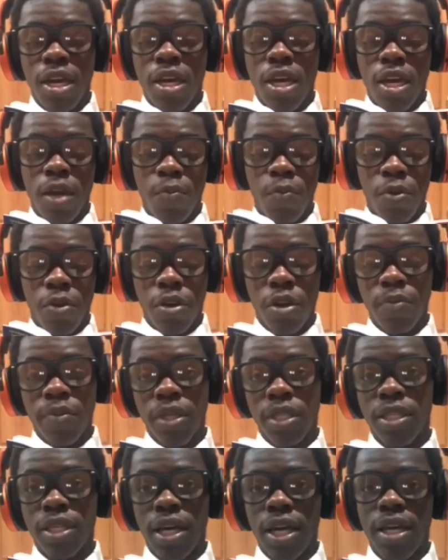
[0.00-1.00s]
it
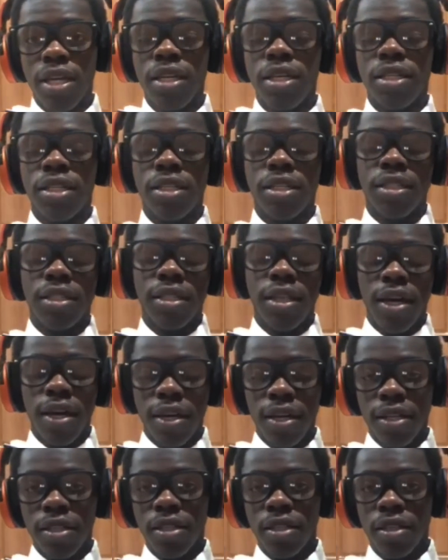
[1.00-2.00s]
prohibits any
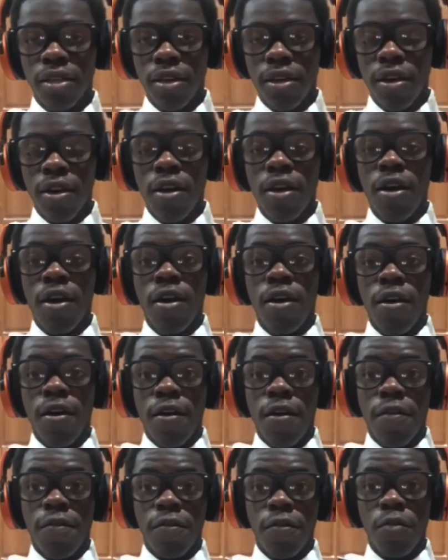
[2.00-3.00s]
state
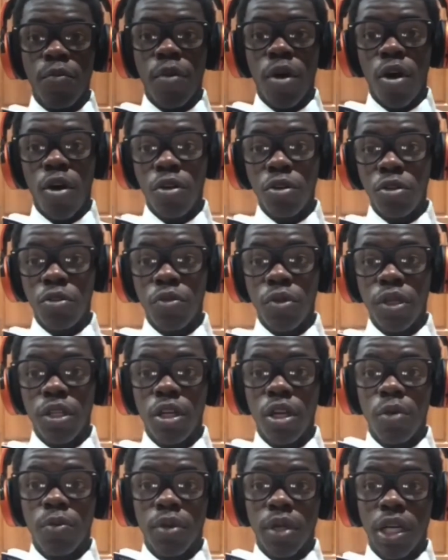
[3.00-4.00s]
from altering the
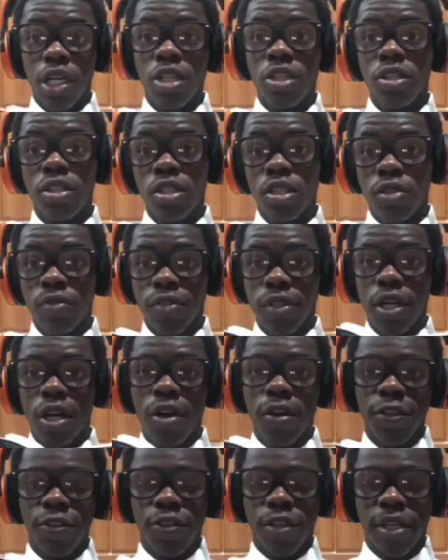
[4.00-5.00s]
obligations of a
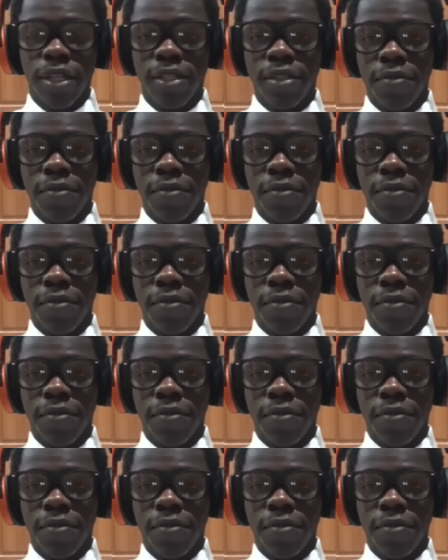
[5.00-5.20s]
contract.